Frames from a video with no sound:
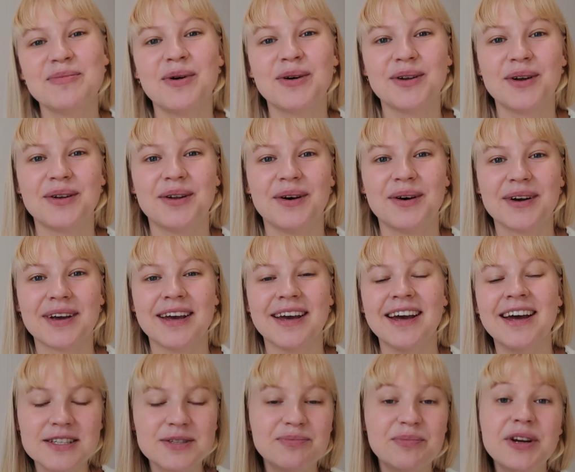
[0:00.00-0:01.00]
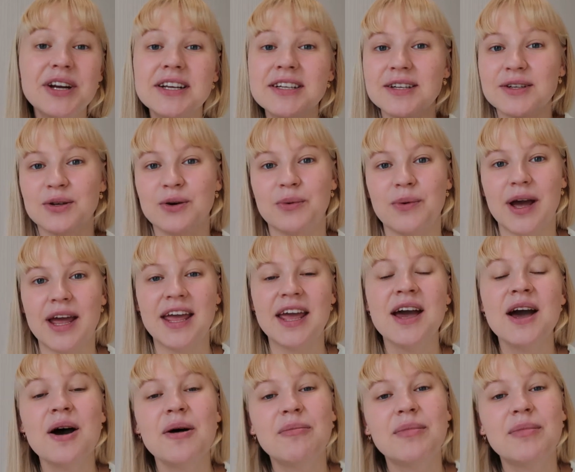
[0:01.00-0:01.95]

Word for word: Mononoke and Spirited Away,